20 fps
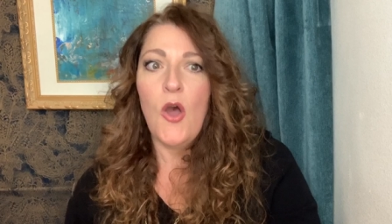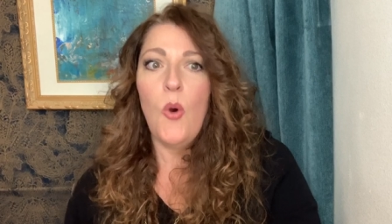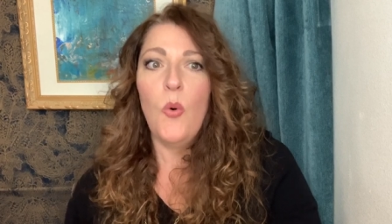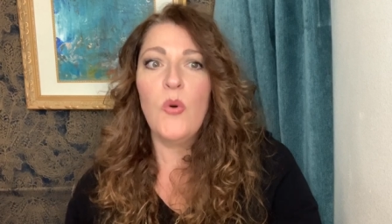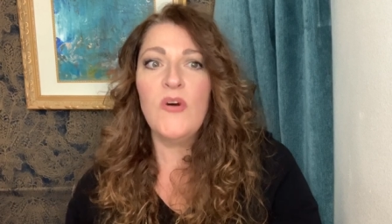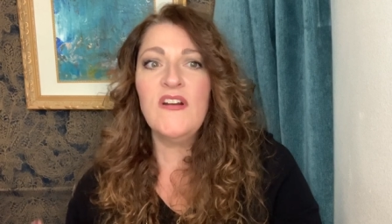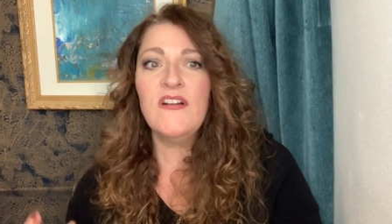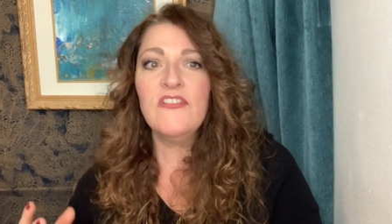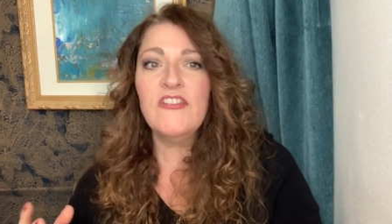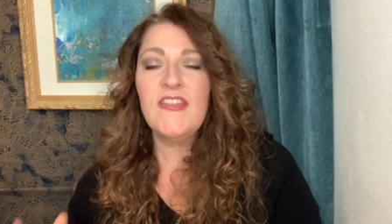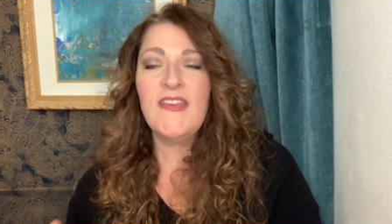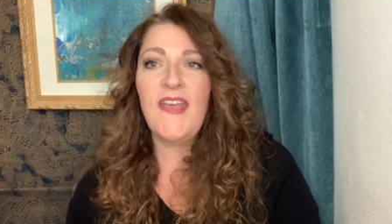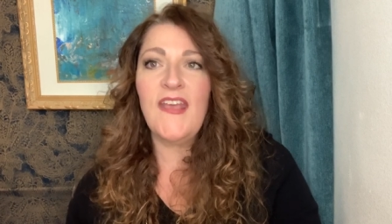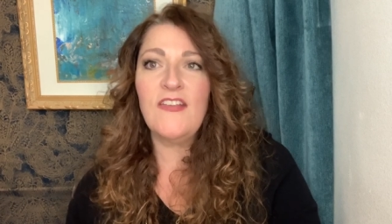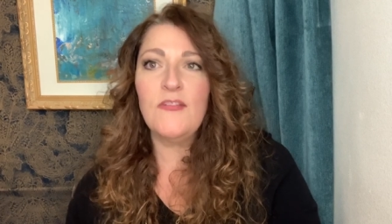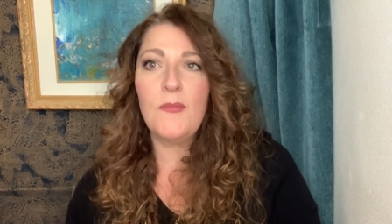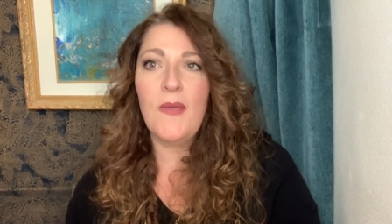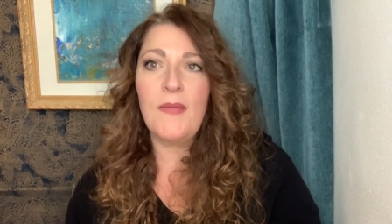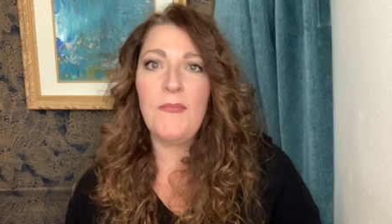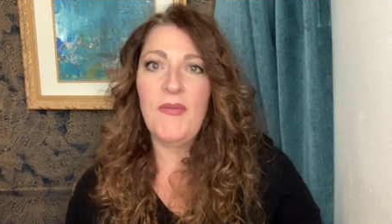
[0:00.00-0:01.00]
Whatever the
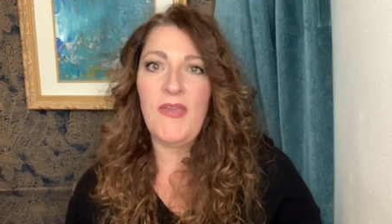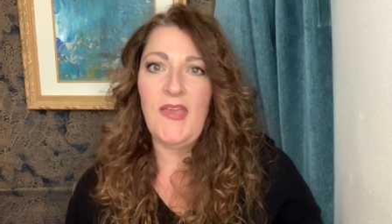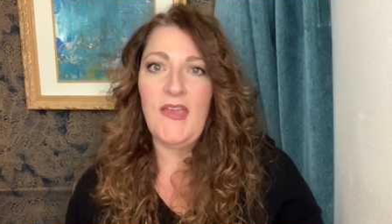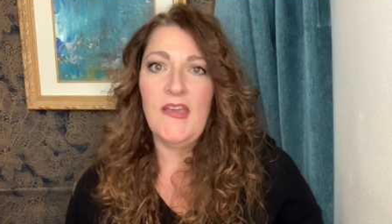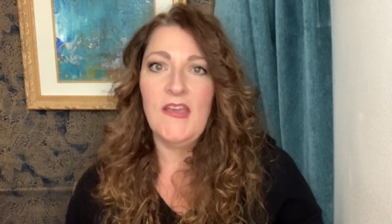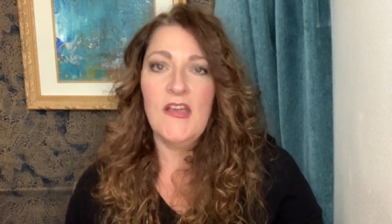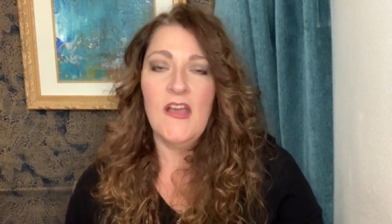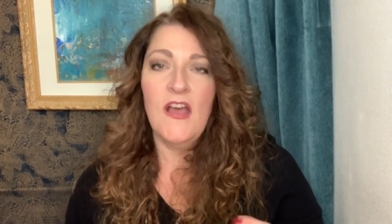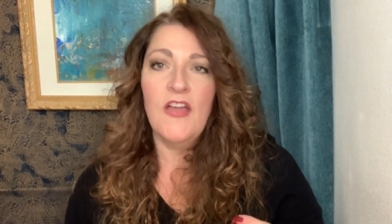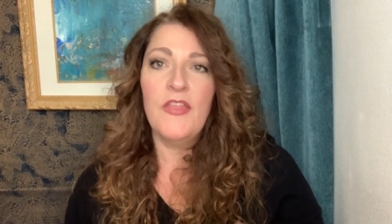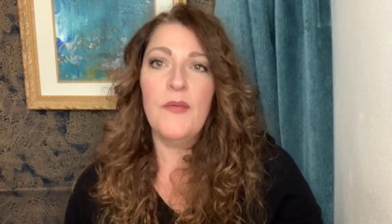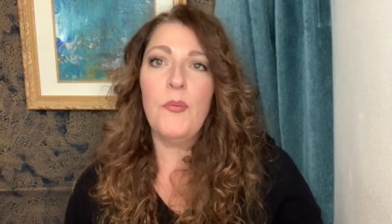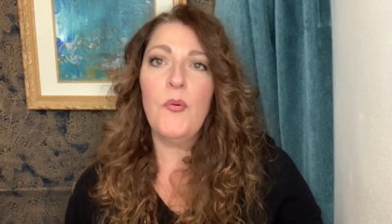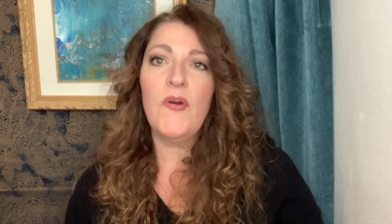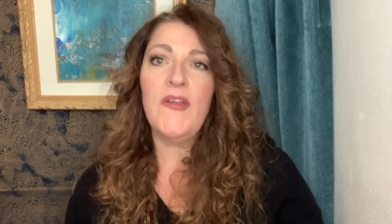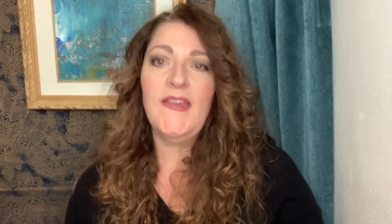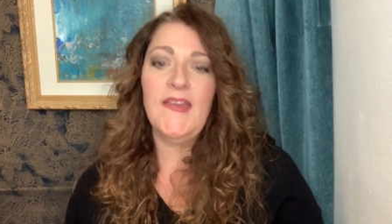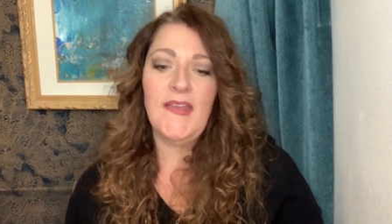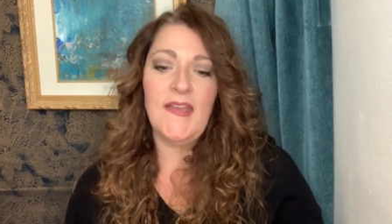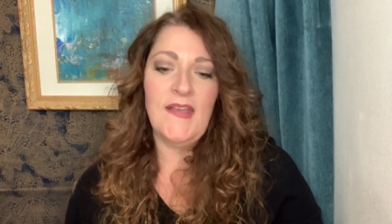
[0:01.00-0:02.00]
case may be, the
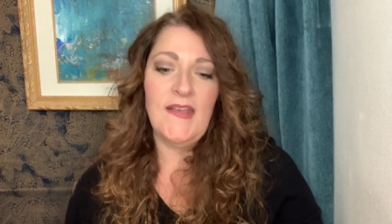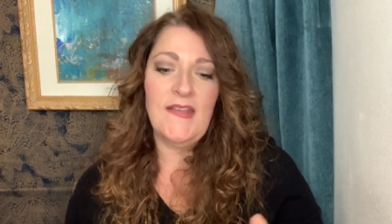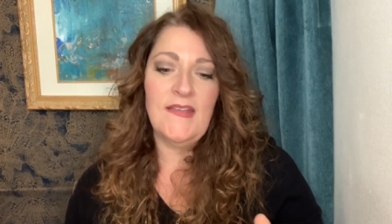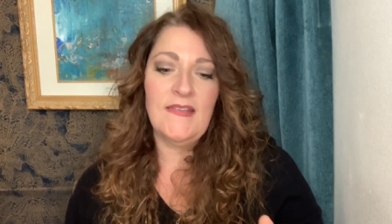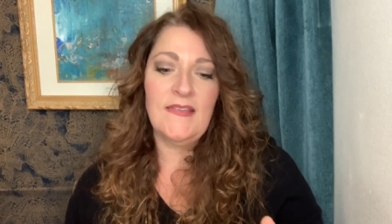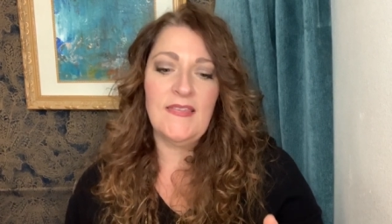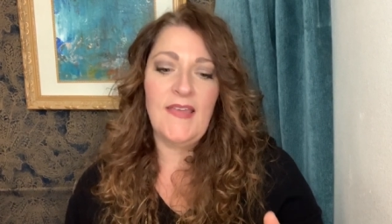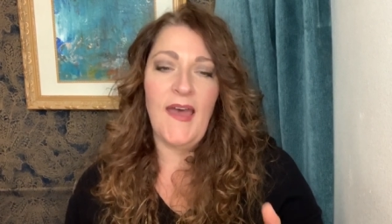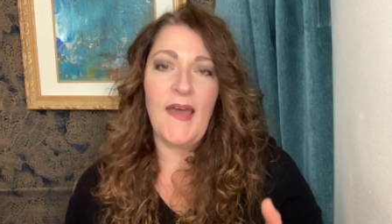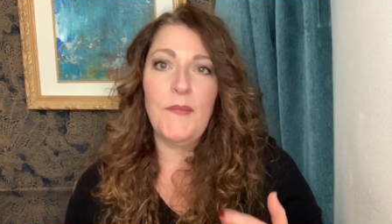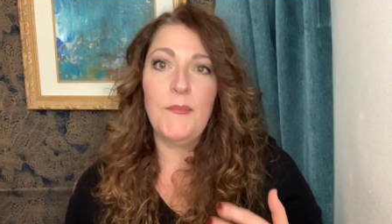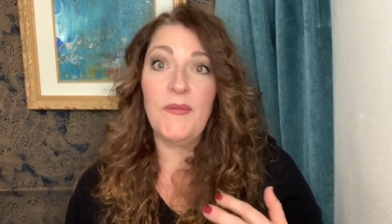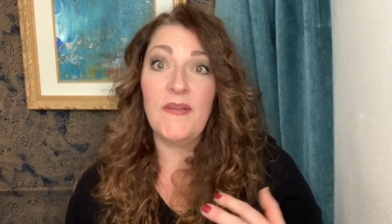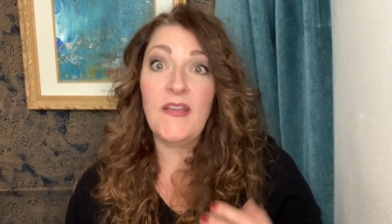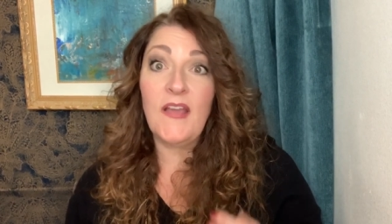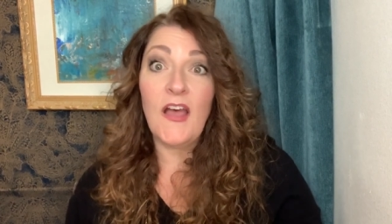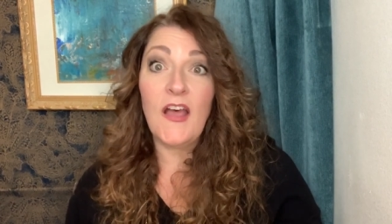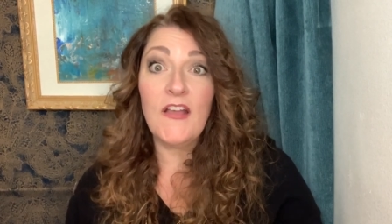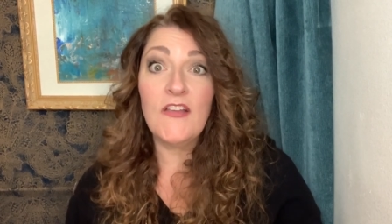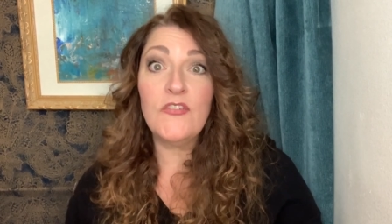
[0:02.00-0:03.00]
point is that
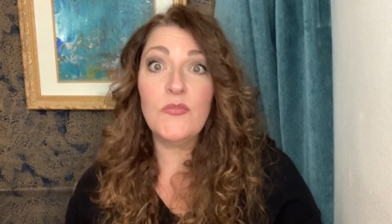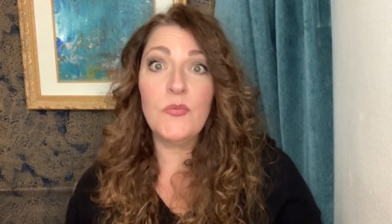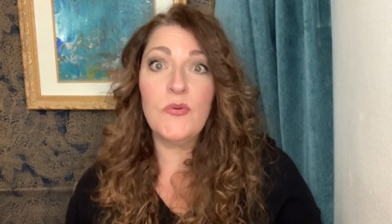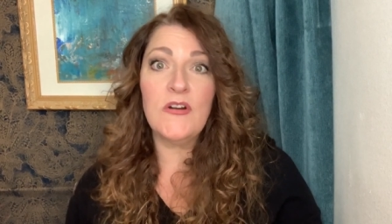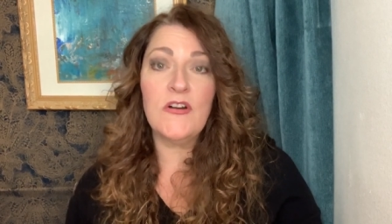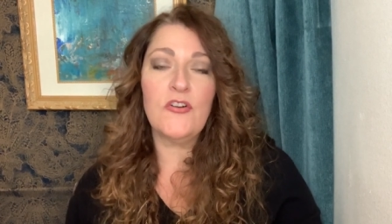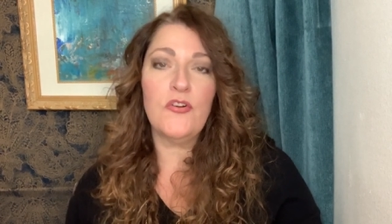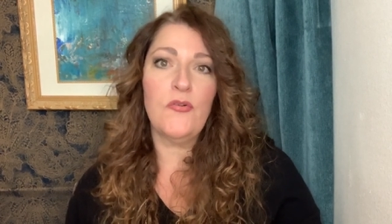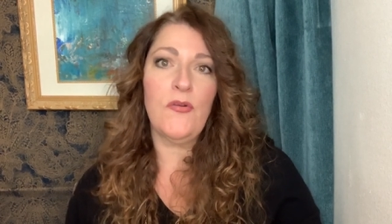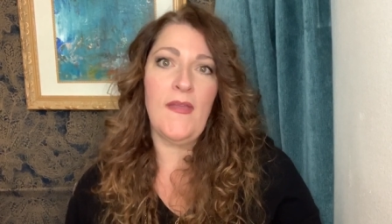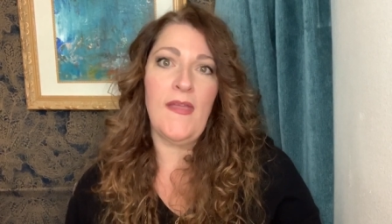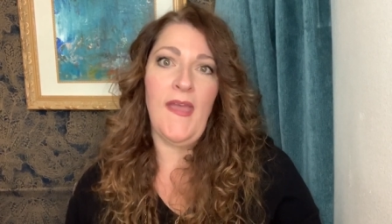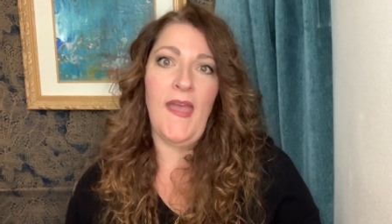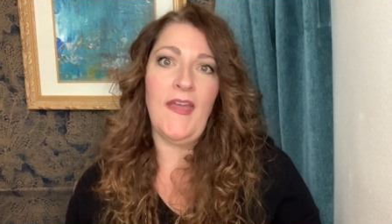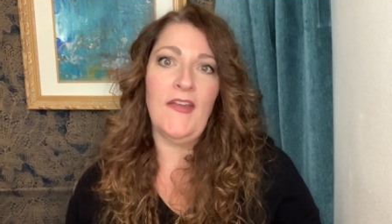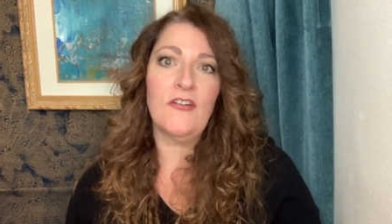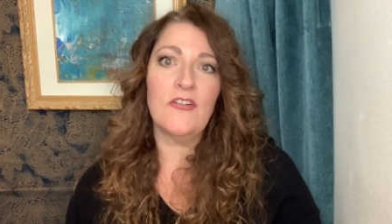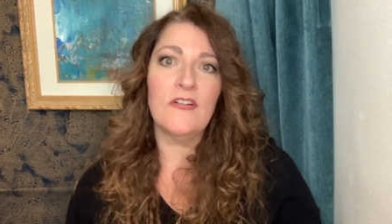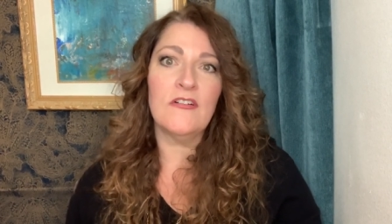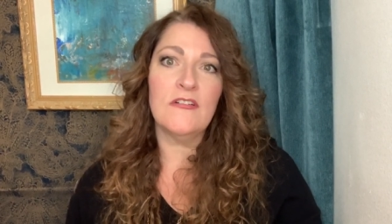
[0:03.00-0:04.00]
because we're
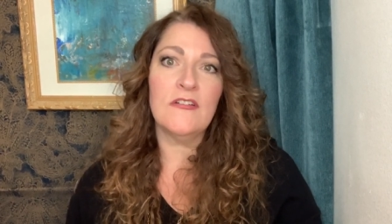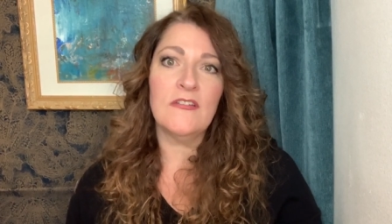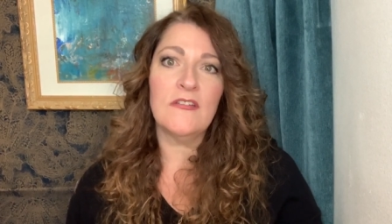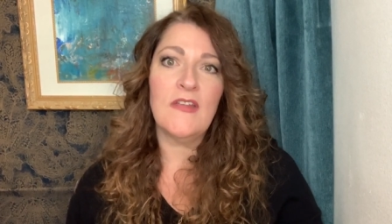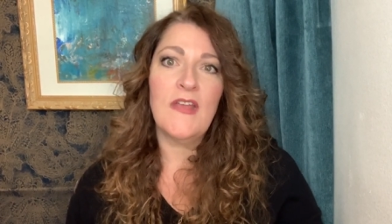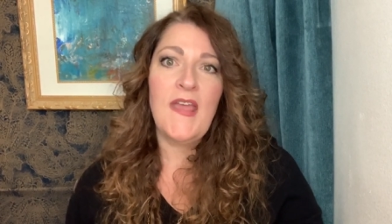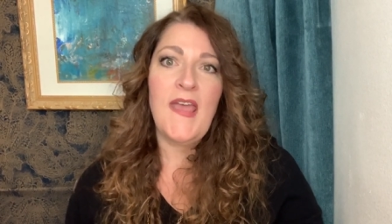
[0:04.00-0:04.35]
creators